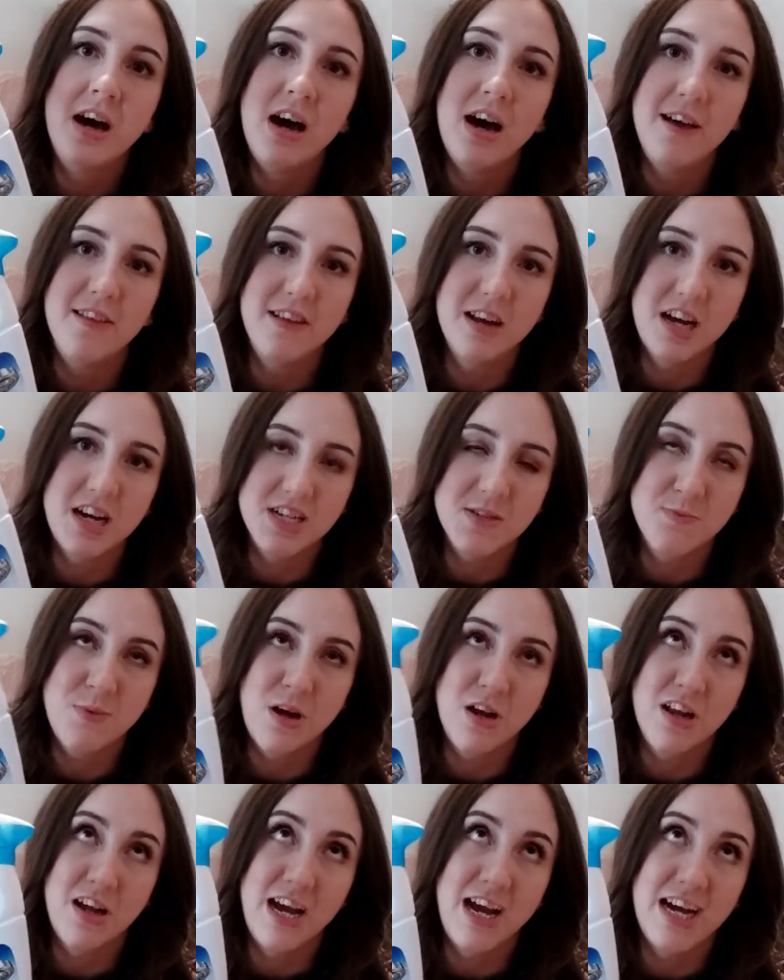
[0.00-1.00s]
The last
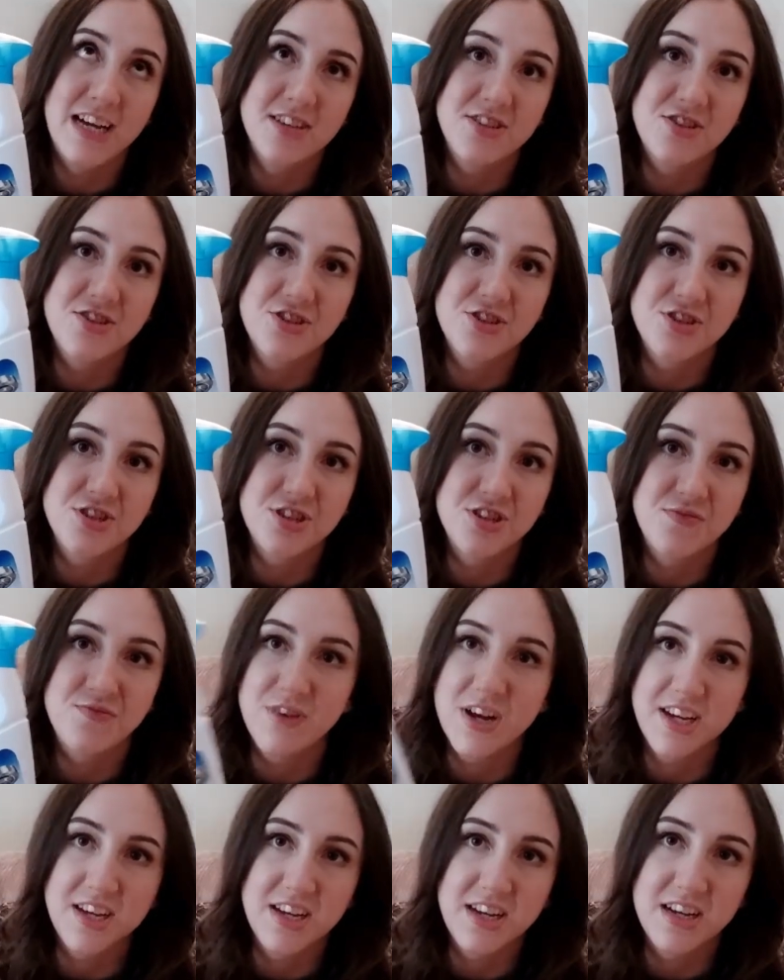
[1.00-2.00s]
bottle I had is just the
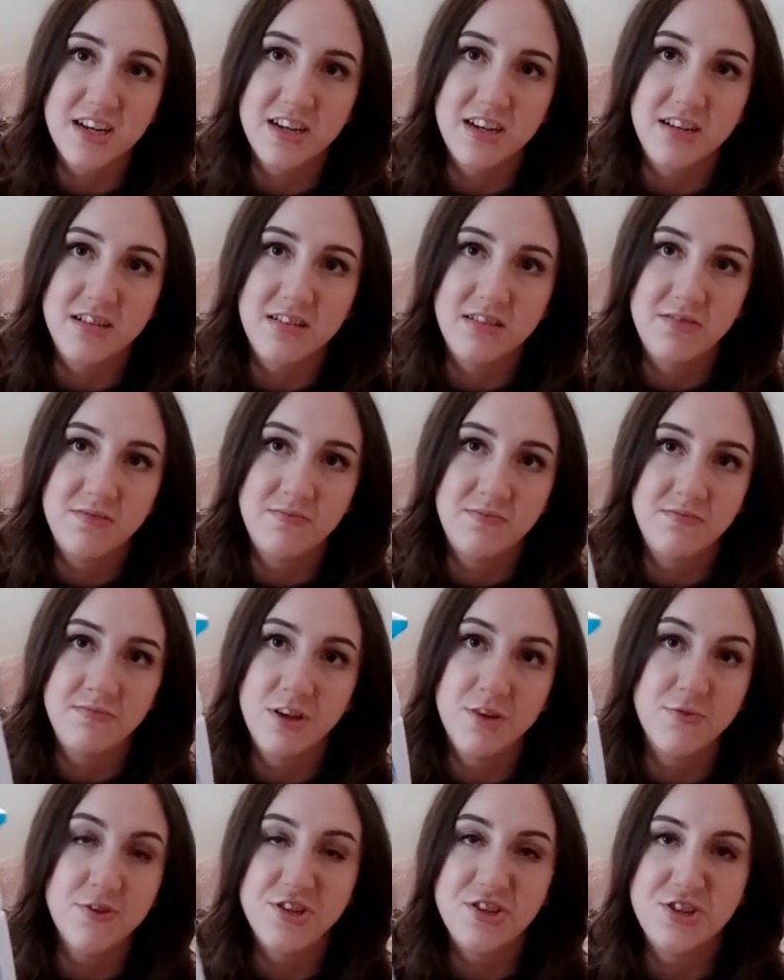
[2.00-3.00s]
regular
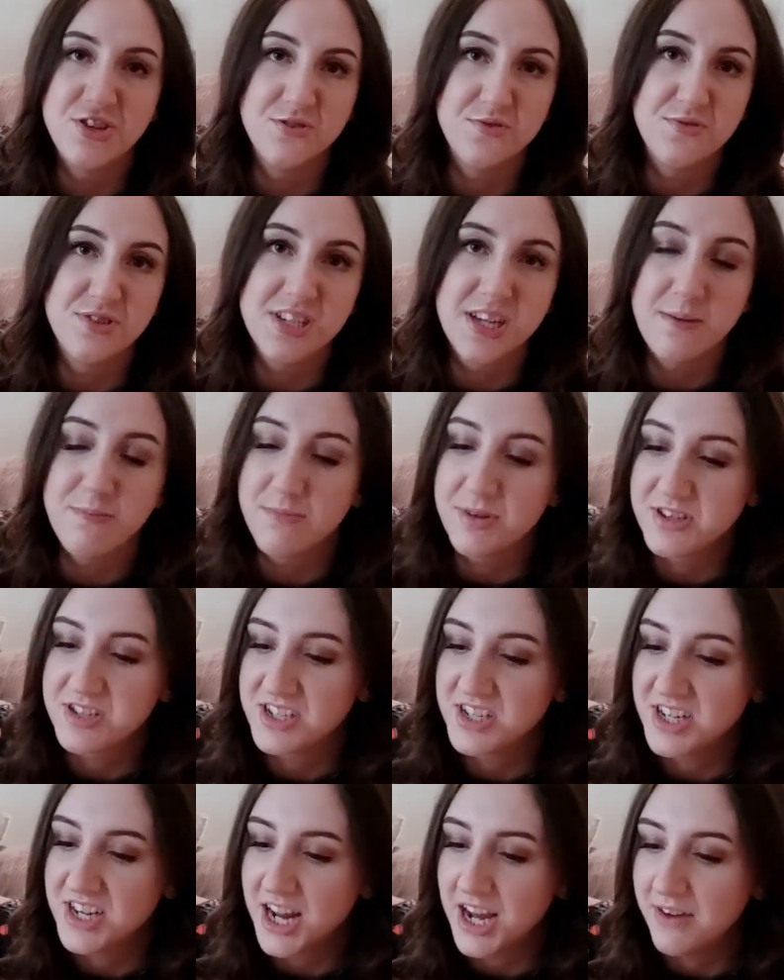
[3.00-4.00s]
original scent because I
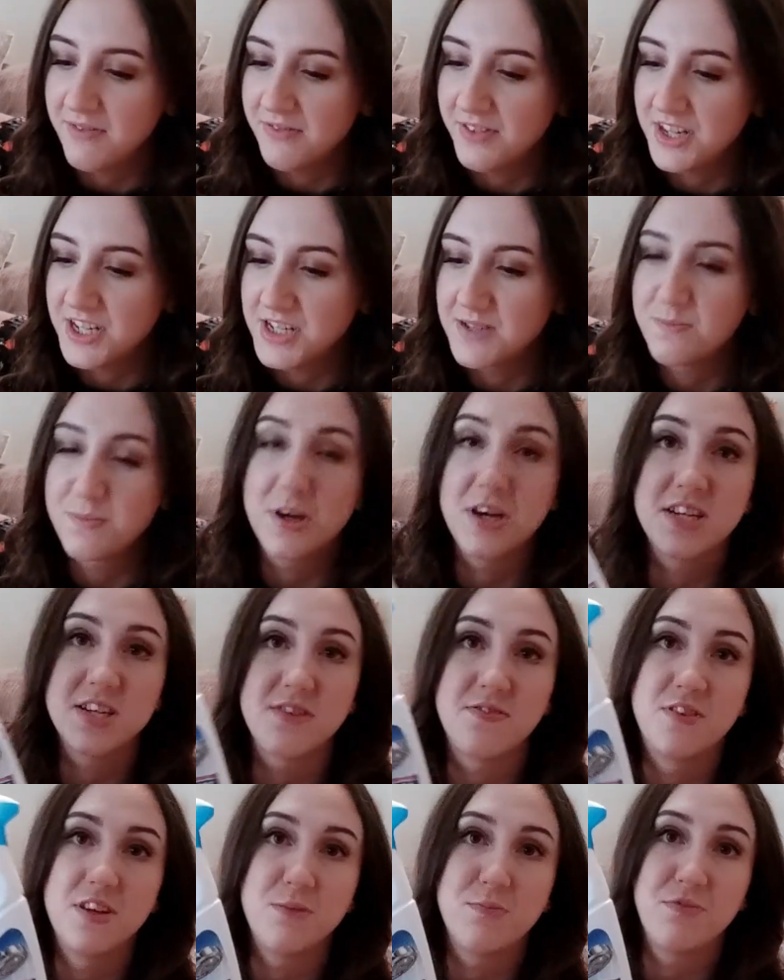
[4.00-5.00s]
didn't have this, but I
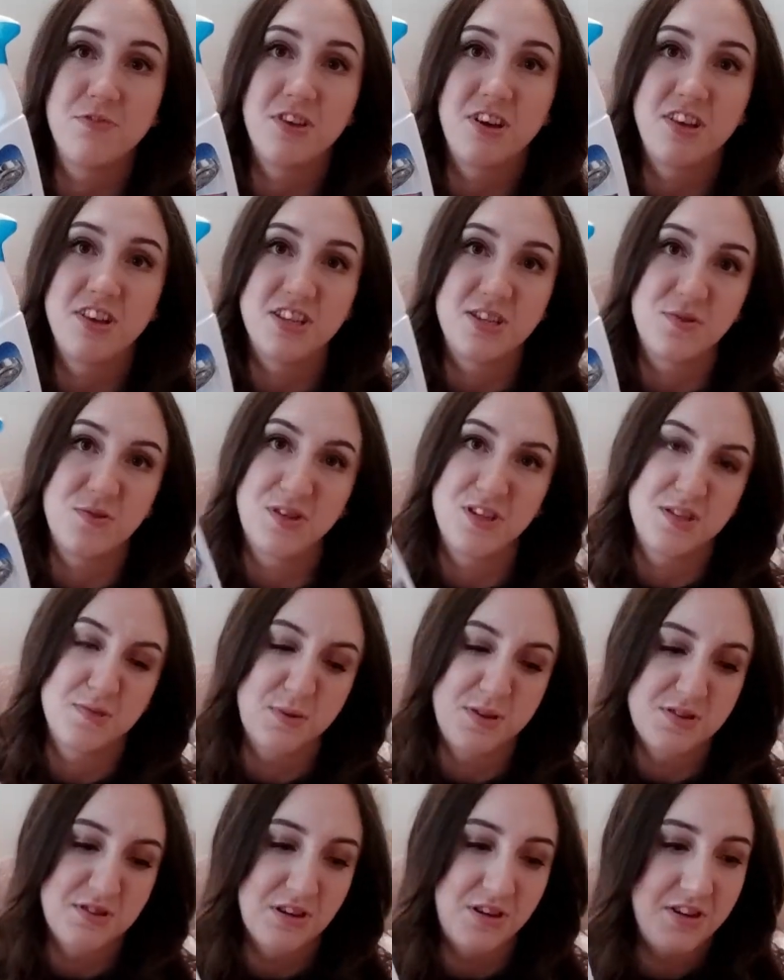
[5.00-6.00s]
definitely prefer this one. It
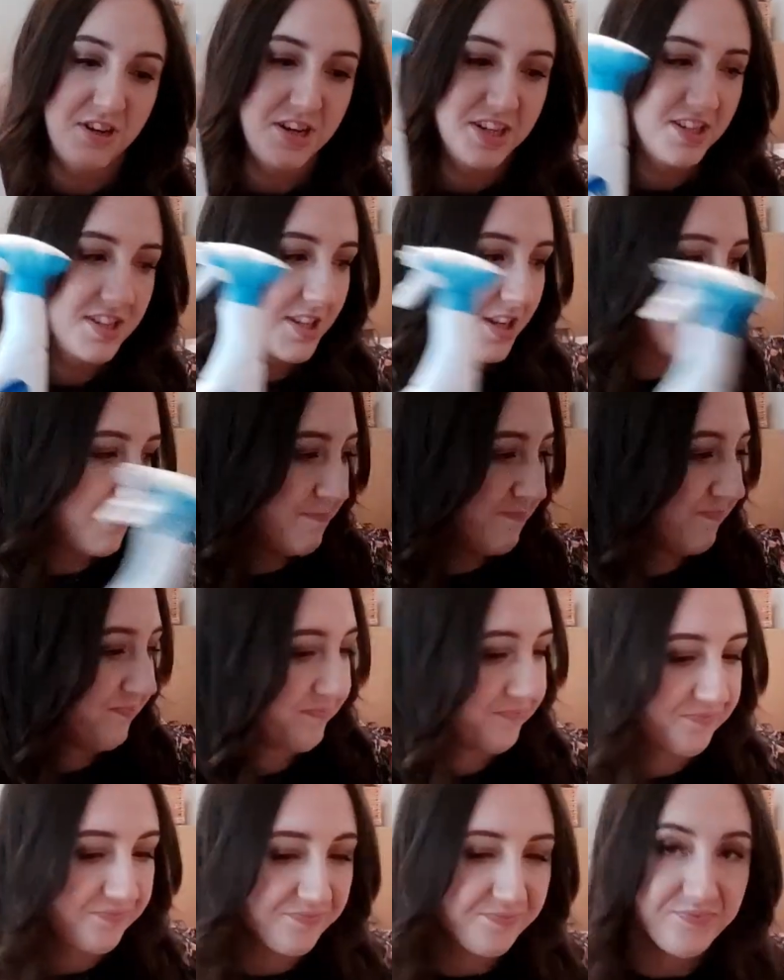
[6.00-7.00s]
smells a lot nicer.
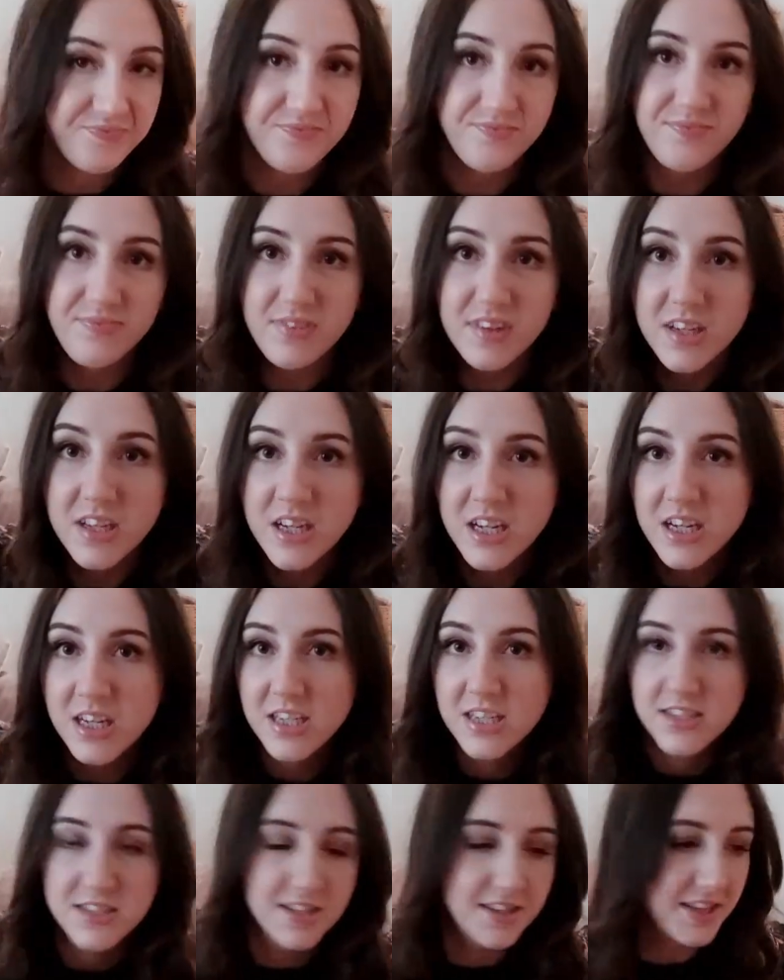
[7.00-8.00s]

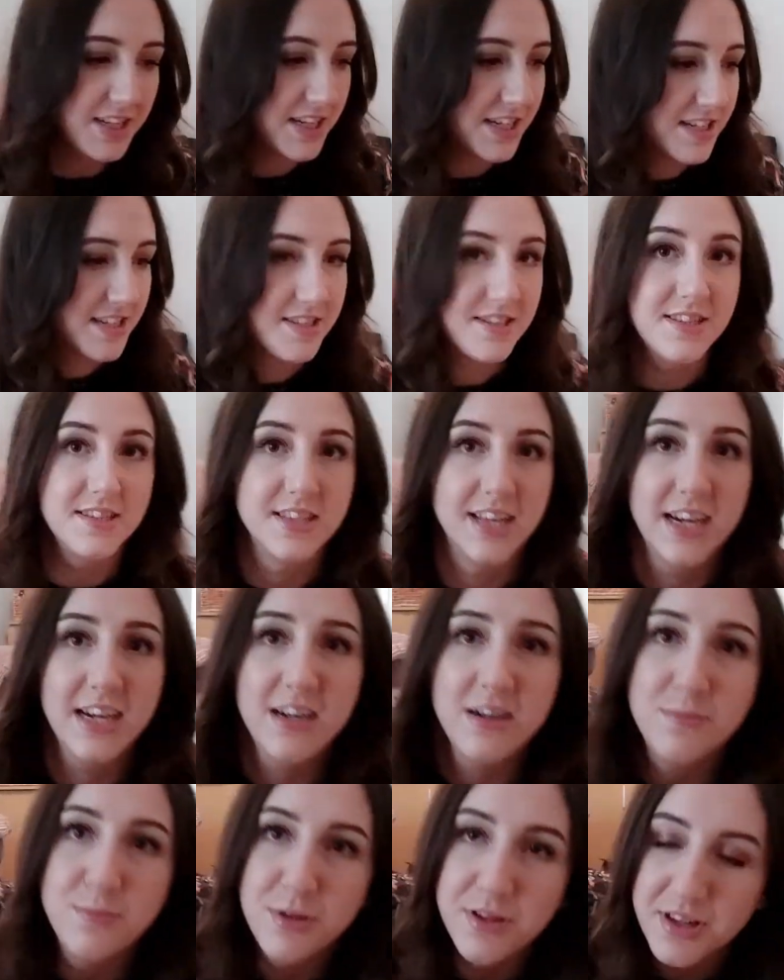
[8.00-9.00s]
So there's
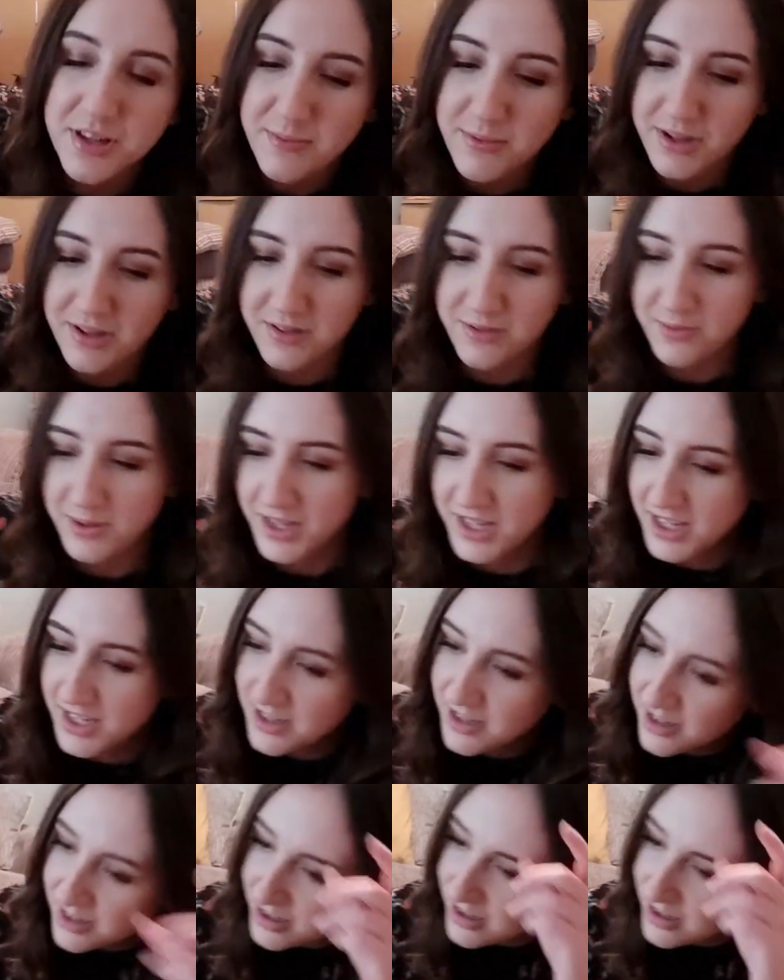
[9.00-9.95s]
that, I'll put them out of the way.